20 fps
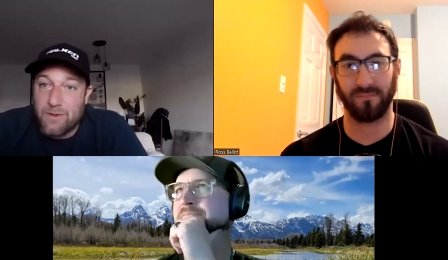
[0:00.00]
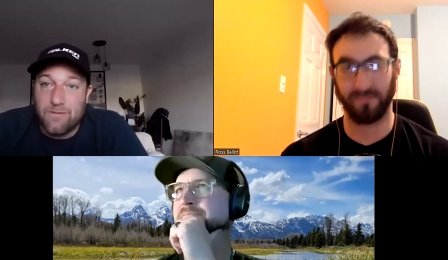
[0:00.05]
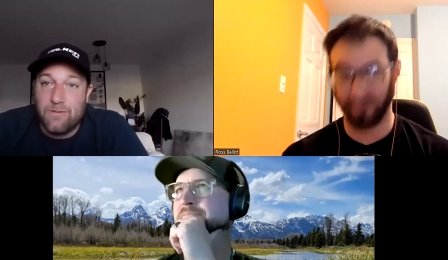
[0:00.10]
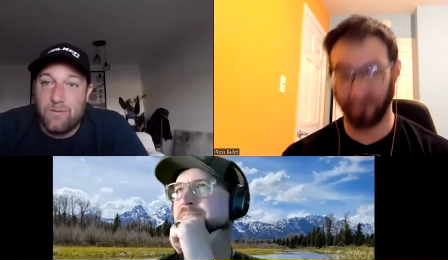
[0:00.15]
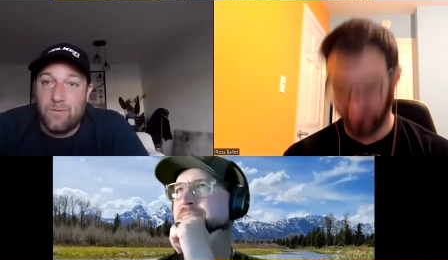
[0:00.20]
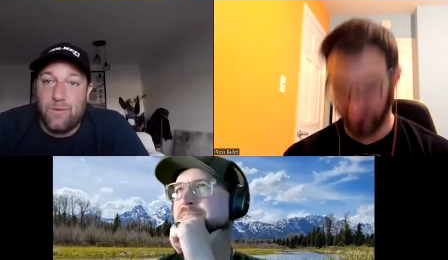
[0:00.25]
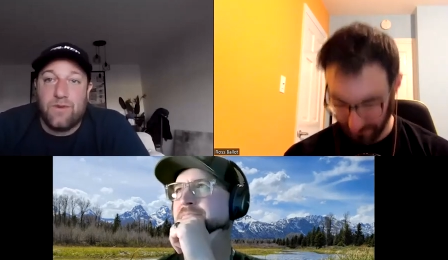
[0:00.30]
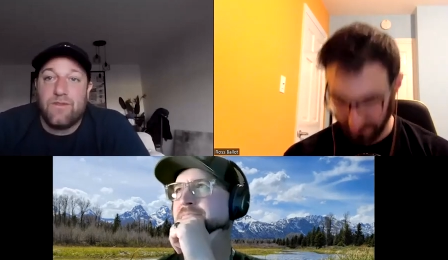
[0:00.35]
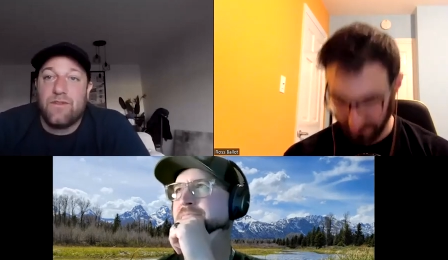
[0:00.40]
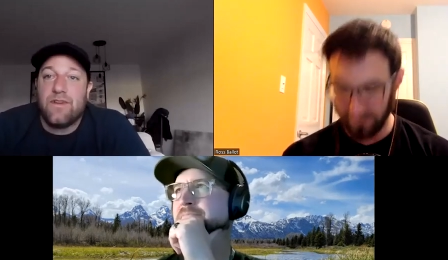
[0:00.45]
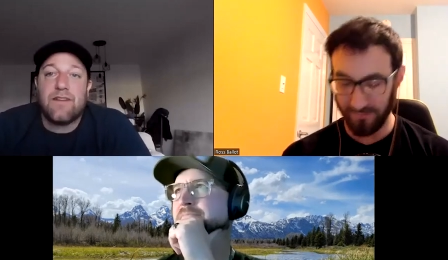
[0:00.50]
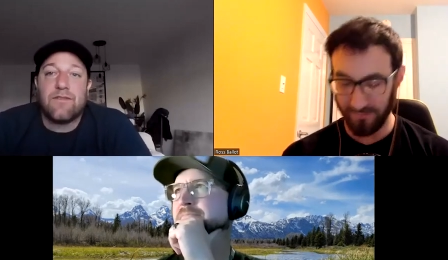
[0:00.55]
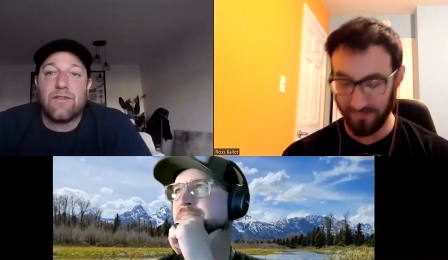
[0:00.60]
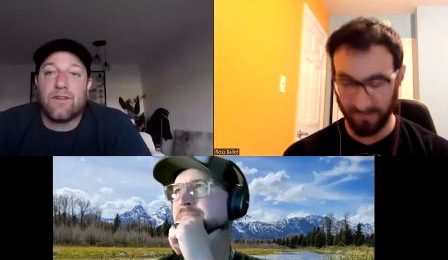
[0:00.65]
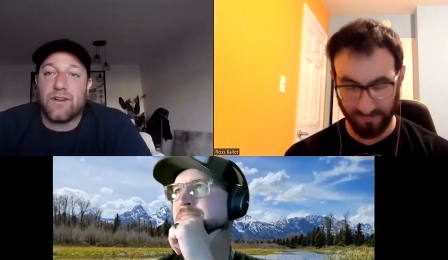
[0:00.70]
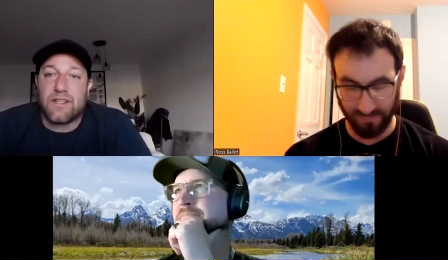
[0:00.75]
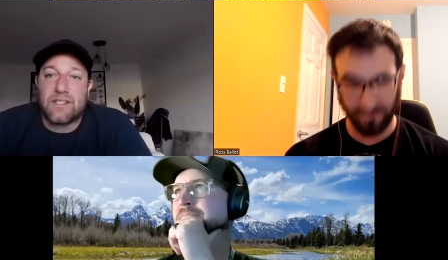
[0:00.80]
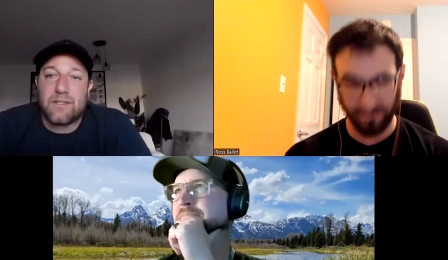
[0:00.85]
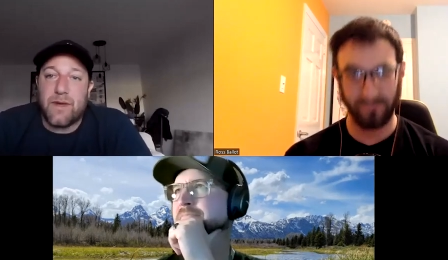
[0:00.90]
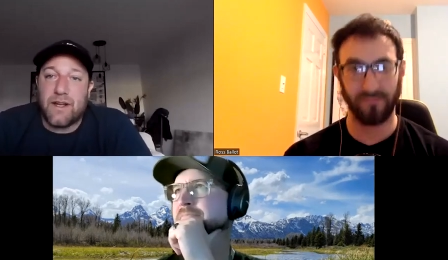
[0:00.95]
Speaker 1: you would
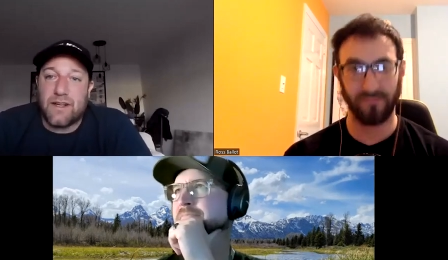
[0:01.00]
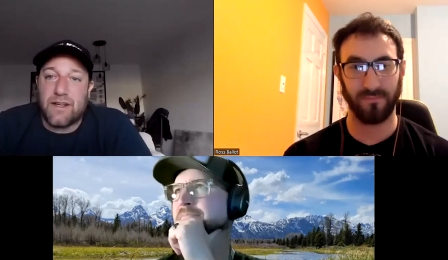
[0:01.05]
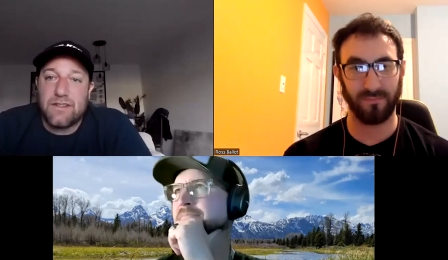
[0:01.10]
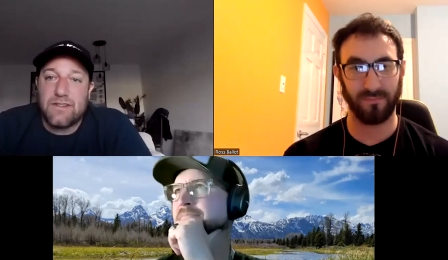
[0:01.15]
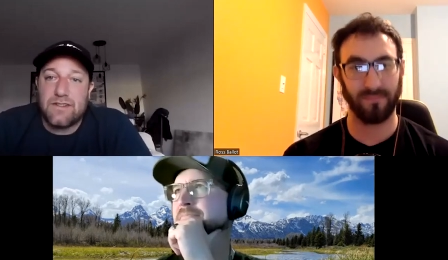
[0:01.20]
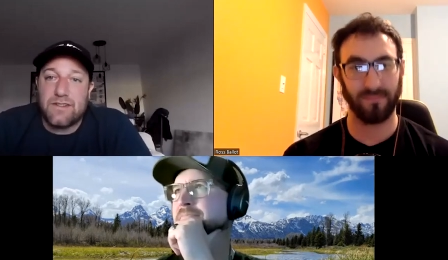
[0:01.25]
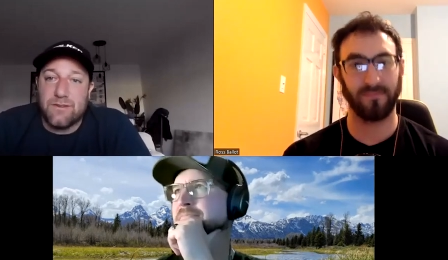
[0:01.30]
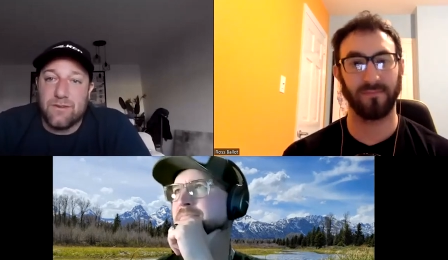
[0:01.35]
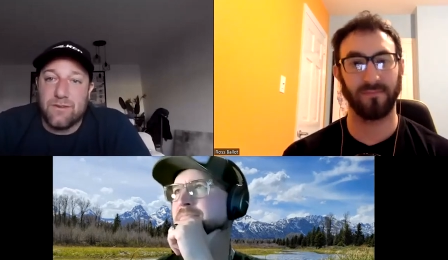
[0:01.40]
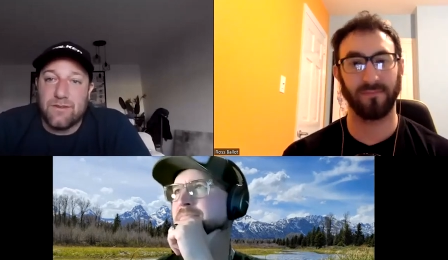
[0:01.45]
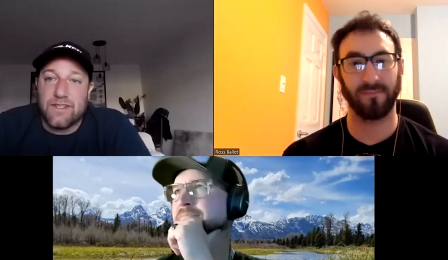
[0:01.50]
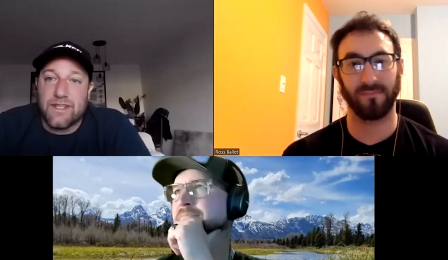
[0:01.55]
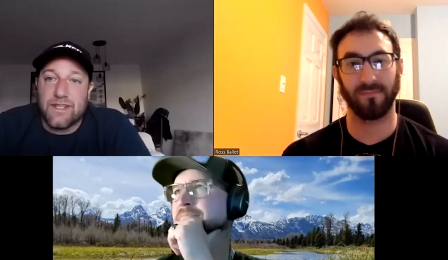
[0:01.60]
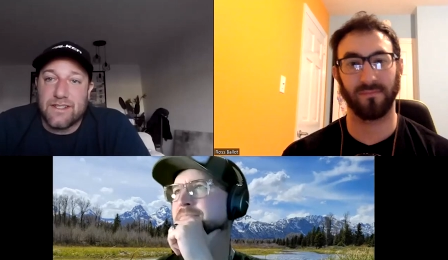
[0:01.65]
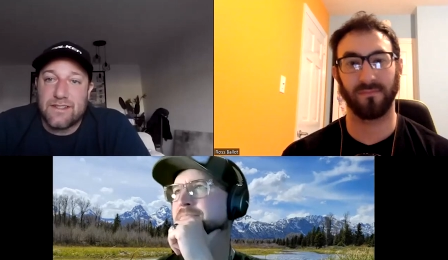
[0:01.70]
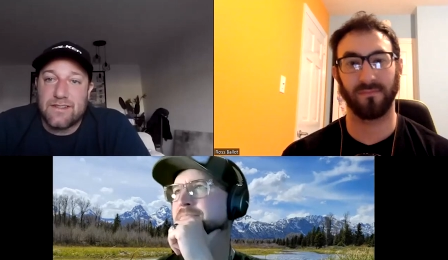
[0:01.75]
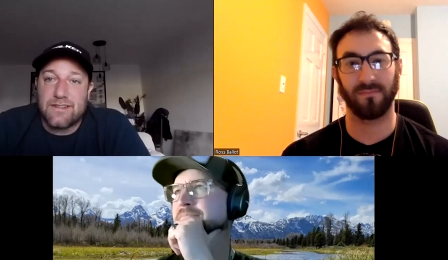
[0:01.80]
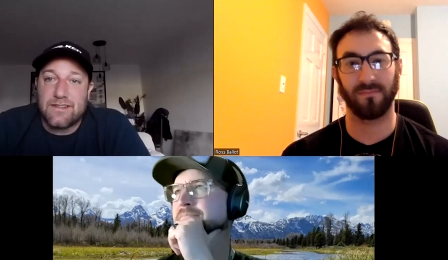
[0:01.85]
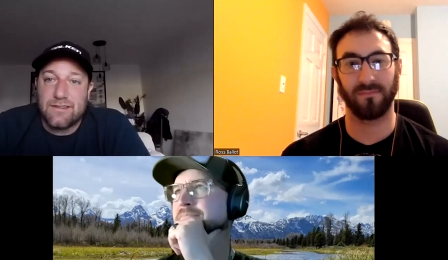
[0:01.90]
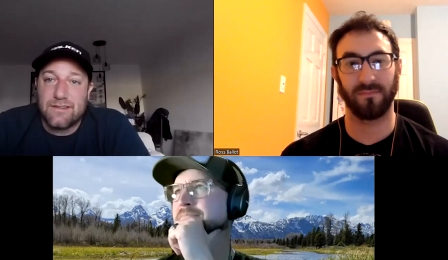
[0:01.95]
never expect to, and
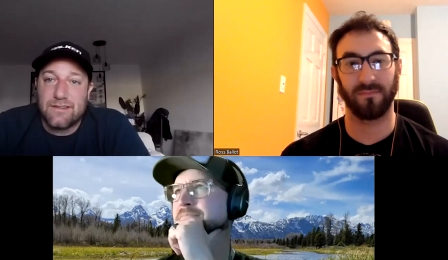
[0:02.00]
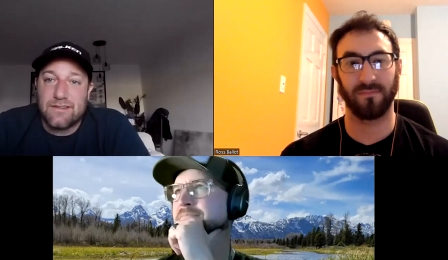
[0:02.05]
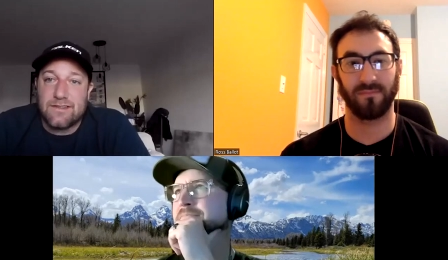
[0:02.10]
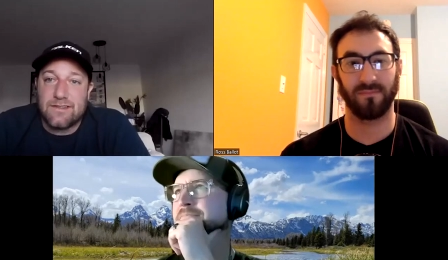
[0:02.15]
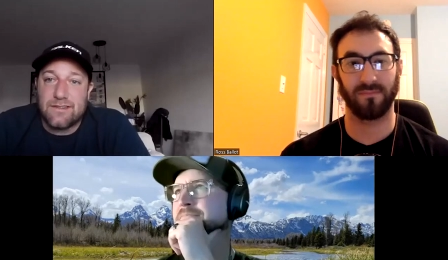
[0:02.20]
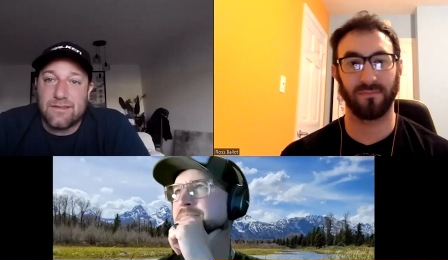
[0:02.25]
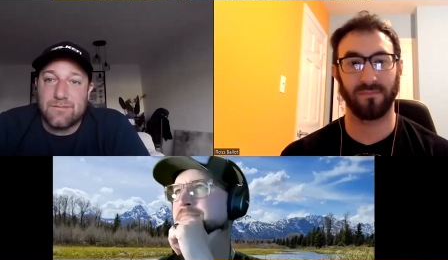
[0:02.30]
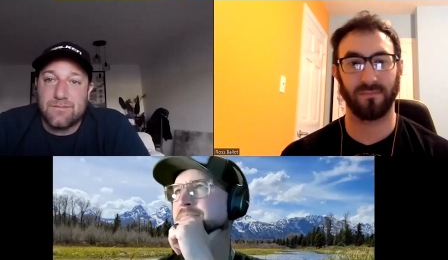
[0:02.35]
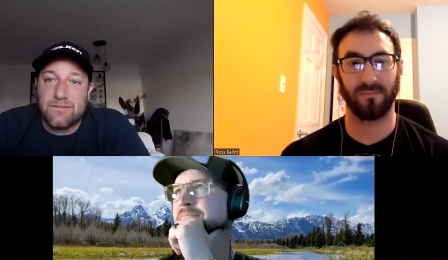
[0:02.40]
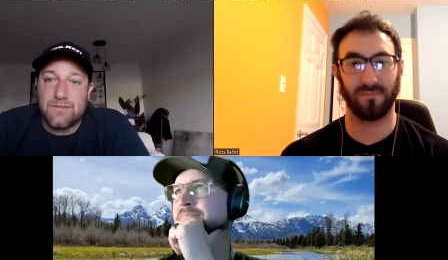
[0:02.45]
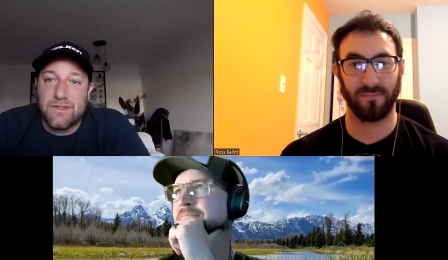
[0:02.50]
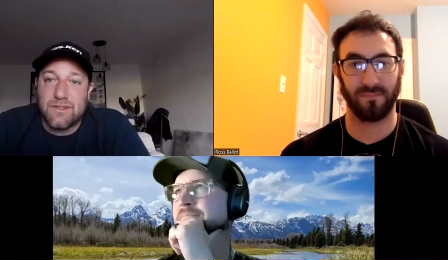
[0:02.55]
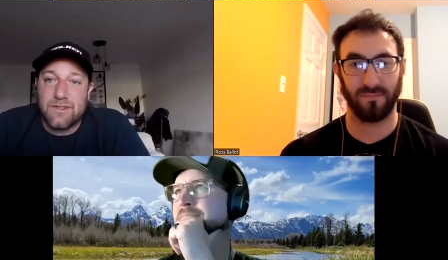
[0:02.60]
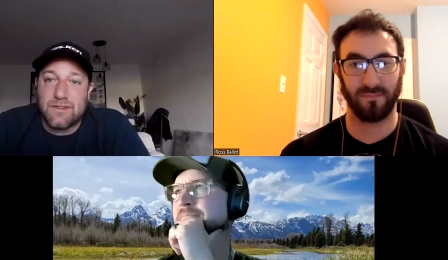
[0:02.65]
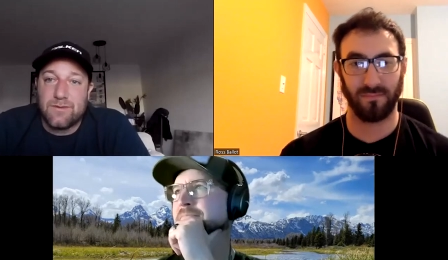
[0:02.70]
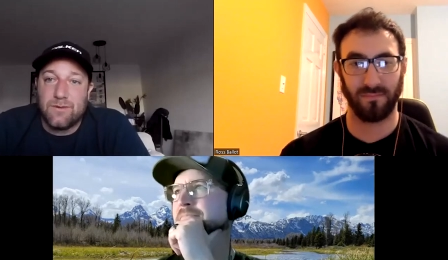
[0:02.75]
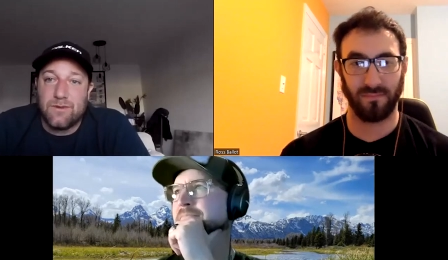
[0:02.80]
that's um, a